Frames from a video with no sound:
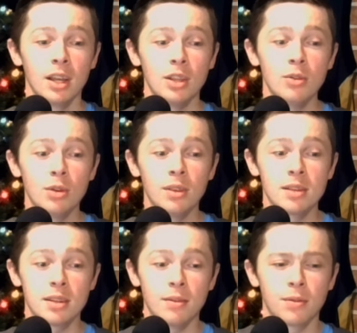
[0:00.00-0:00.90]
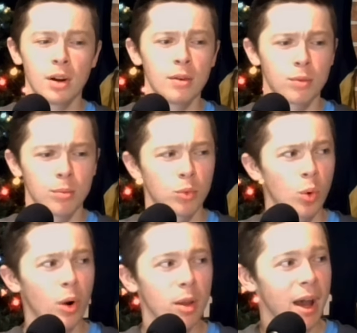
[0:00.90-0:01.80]
You do this, and in front of
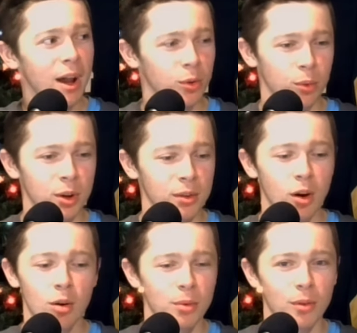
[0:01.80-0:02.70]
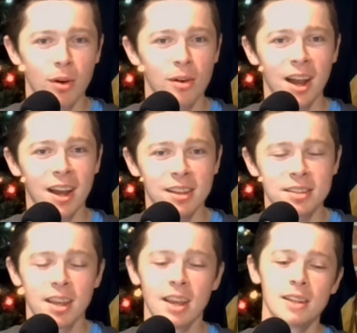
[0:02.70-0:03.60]
Rory McIlroy of all guys.